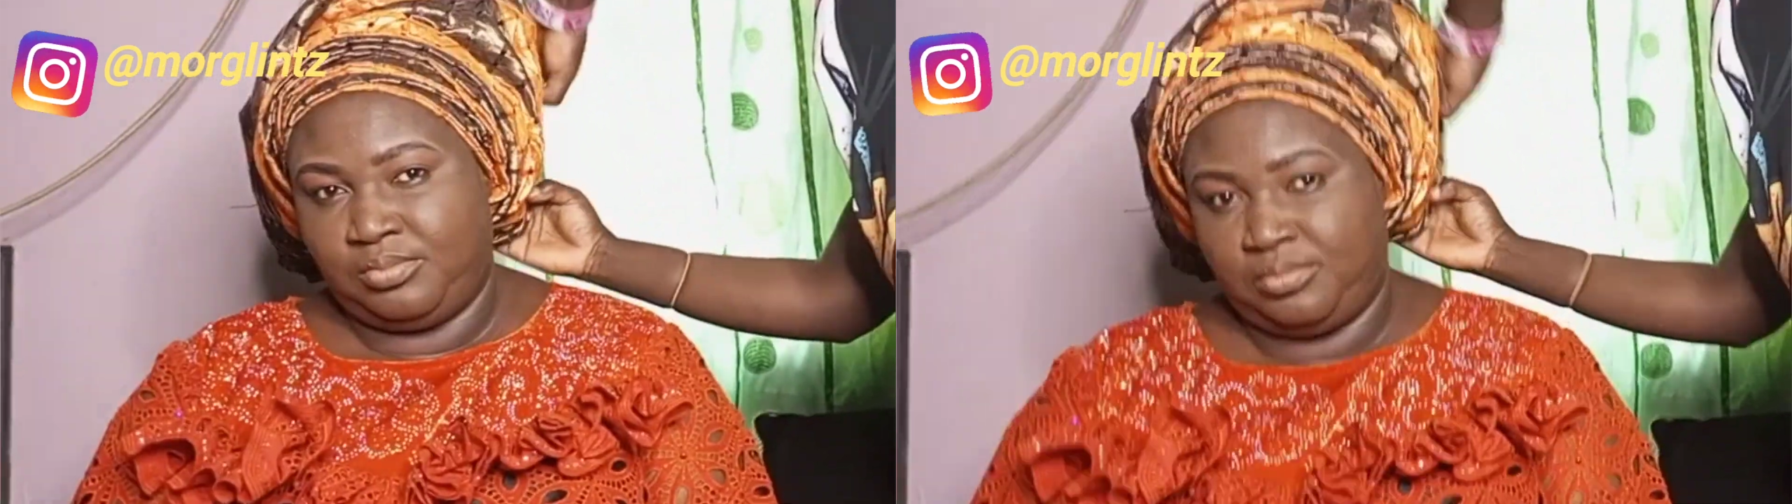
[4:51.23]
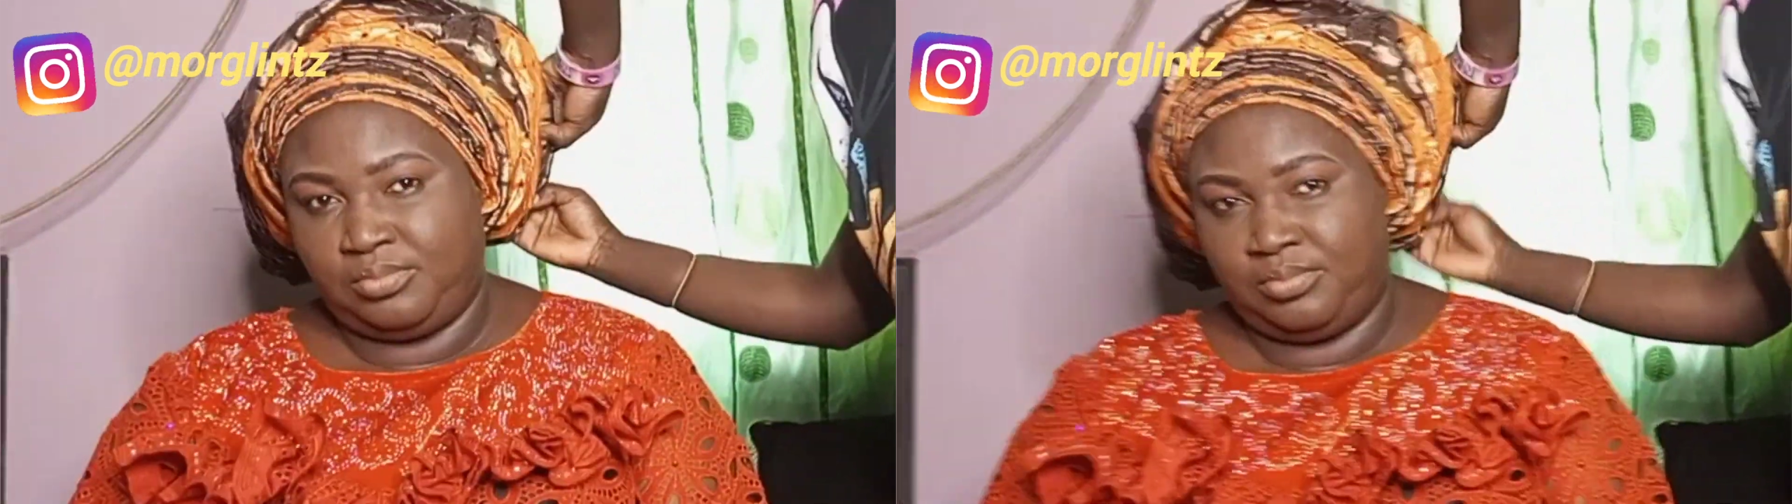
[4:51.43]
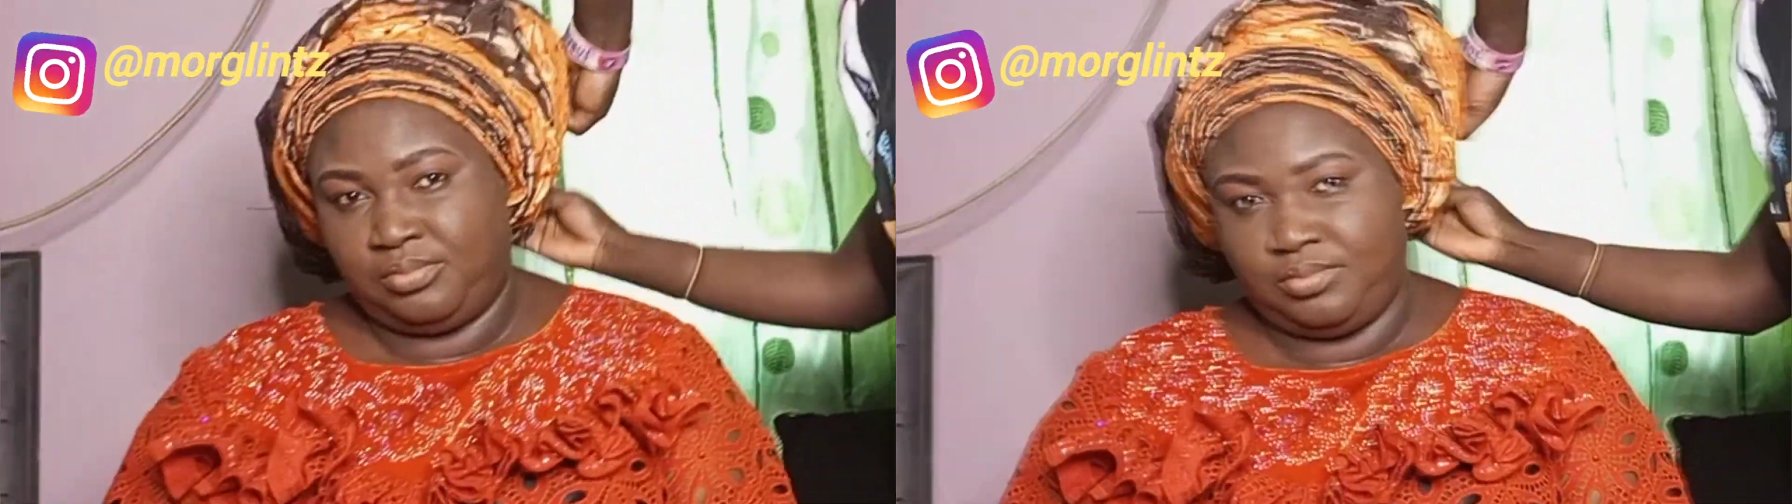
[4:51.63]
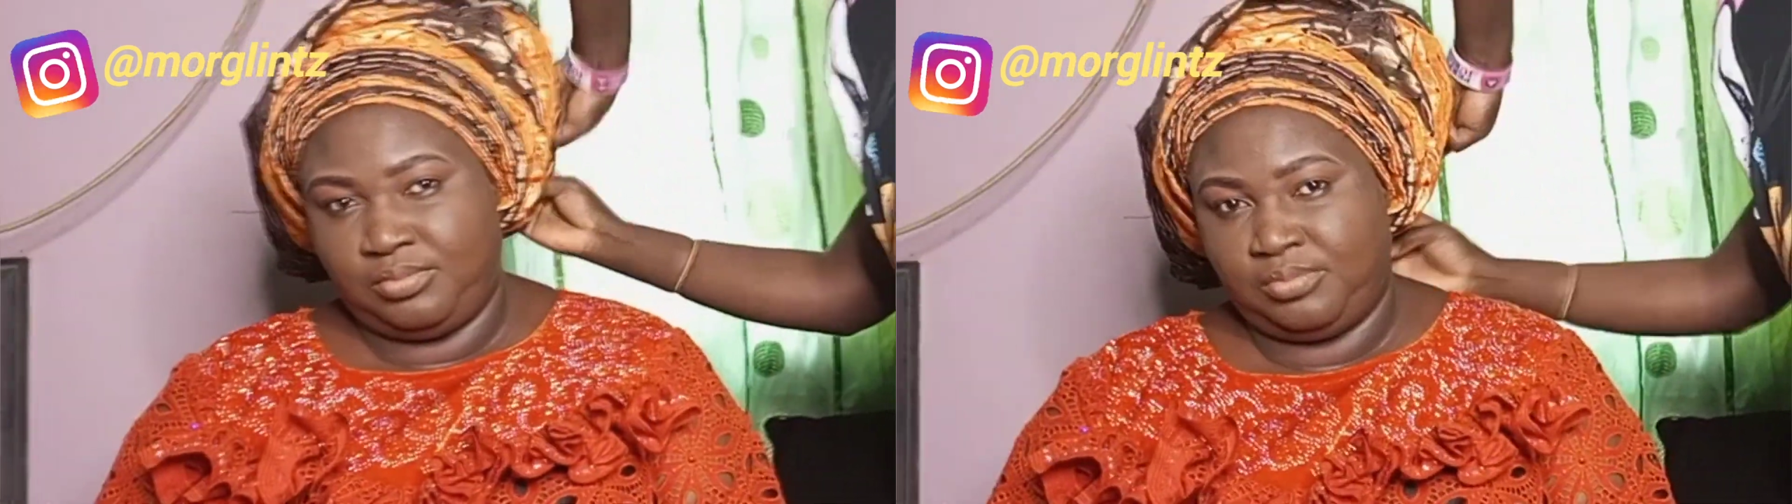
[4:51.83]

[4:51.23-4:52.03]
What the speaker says: tip of